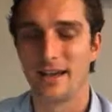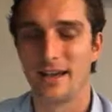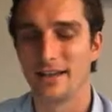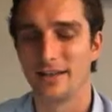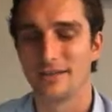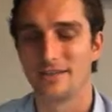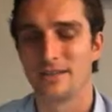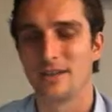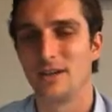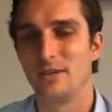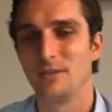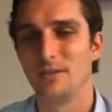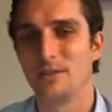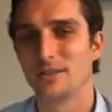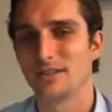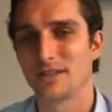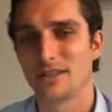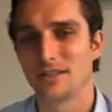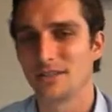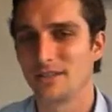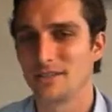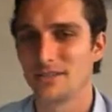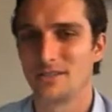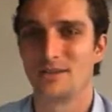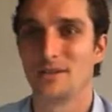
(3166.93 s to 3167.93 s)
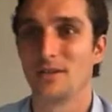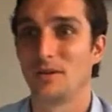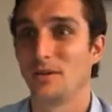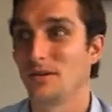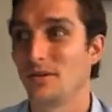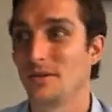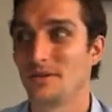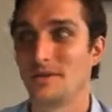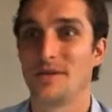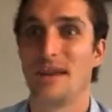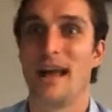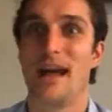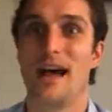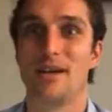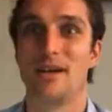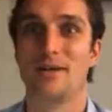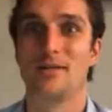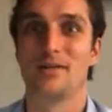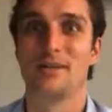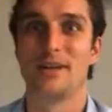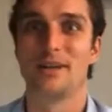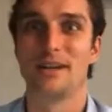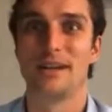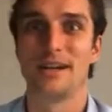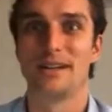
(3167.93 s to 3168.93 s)
It's almost like now
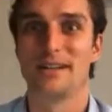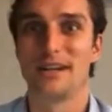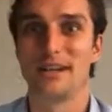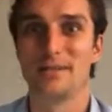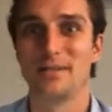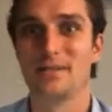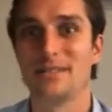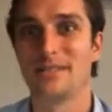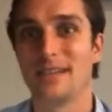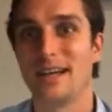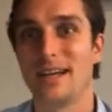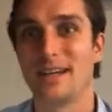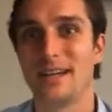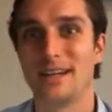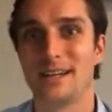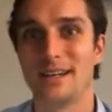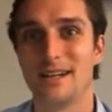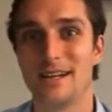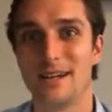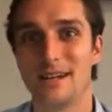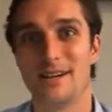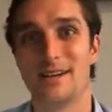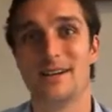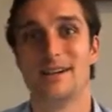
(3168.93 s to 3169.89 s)
would be a great time to sell it.